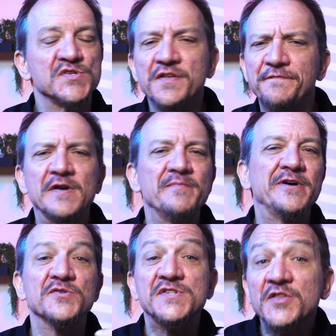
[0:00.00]
and the
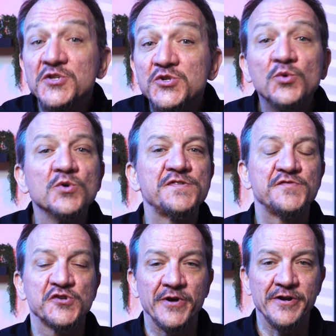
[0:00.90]
fundamentals and the tools of
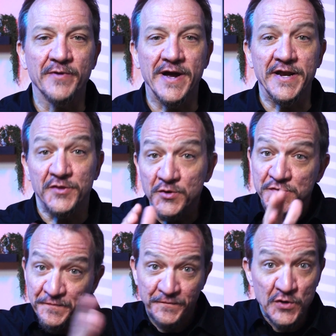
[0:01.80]
screenwriting, those
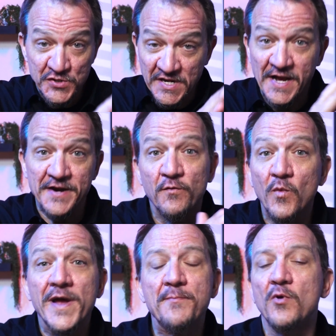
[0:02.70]
first kind of
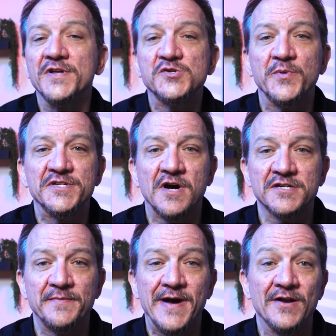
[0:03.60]
waypoints we
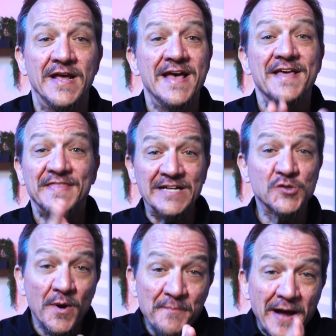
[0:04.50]
talked about, that's
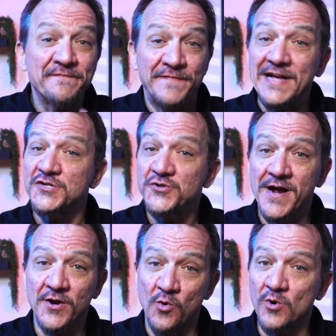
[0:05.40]
what my fast
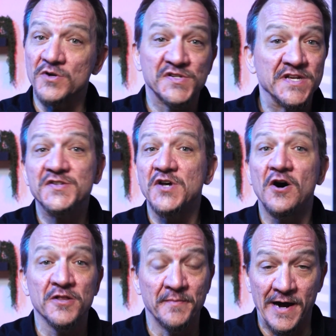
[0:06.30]
track course is
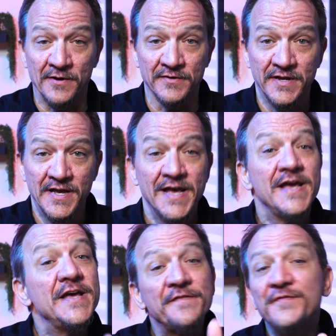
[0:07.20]
all about.
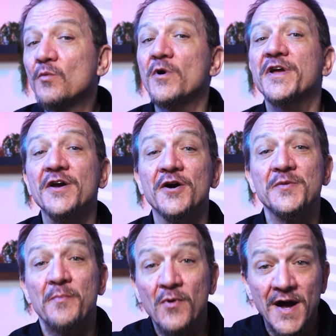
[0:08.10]
If you're working on
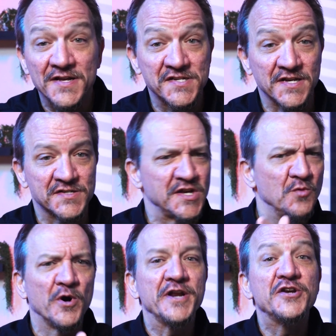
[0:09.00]
the process and
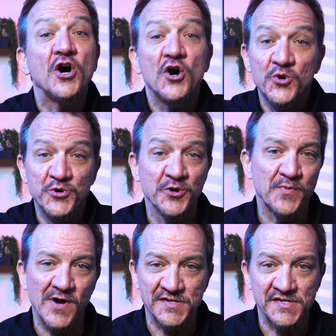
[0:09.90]
wanting to hone your
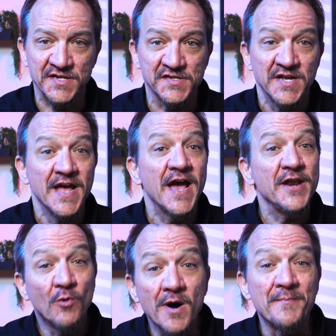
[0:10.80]
process and
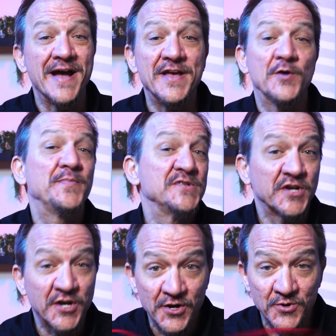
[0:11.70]
you want my help as a
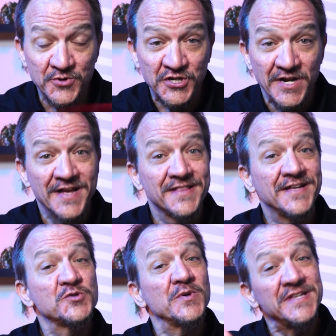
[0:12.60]
coach,
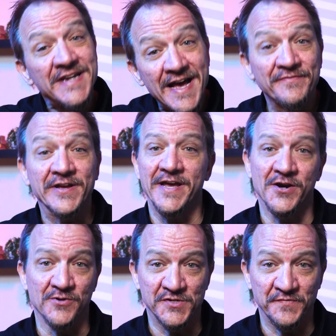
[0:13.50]
that's what the
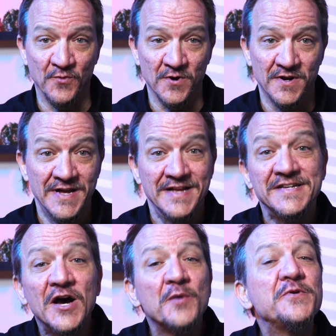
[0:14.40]
Navigator is for,
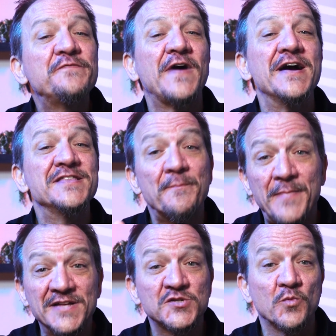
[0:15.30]
to help you find the
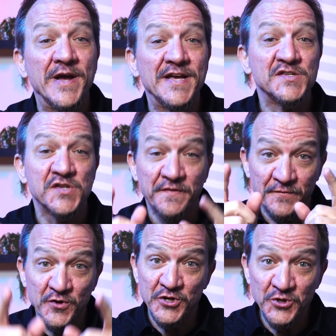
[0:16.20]
best ways
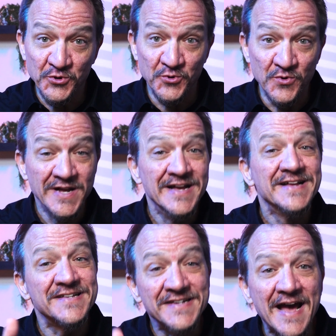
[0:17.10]
for you
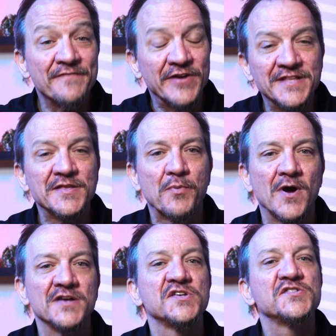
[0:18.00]
to navigate the
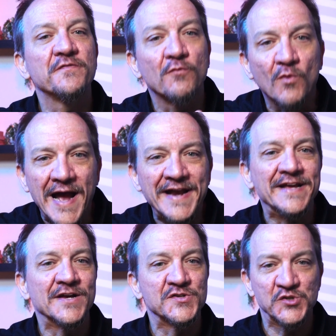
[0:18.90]
process of
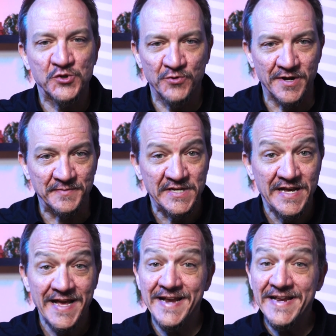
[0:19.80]
writing a script.
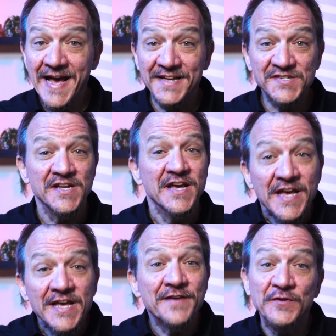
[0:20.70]
And yes,
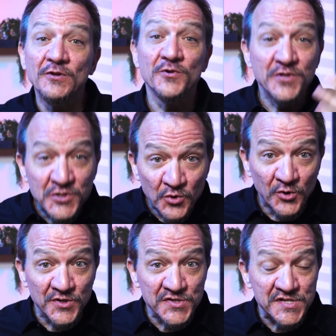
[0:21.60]
if you learn the
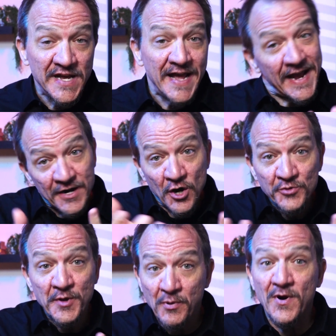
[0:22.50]
tools and hone
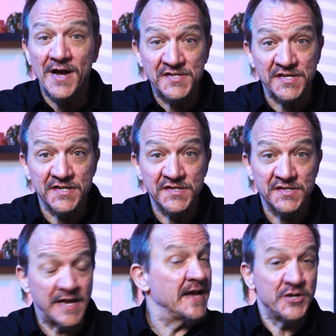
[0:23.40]
the process
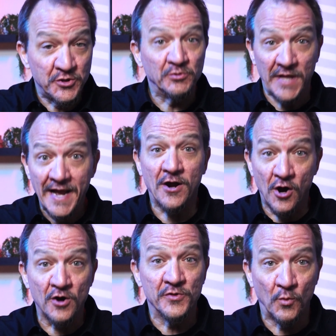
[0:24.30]
and you like
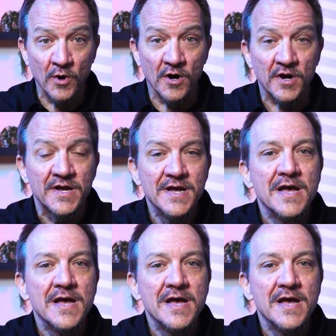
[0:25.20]
all the work,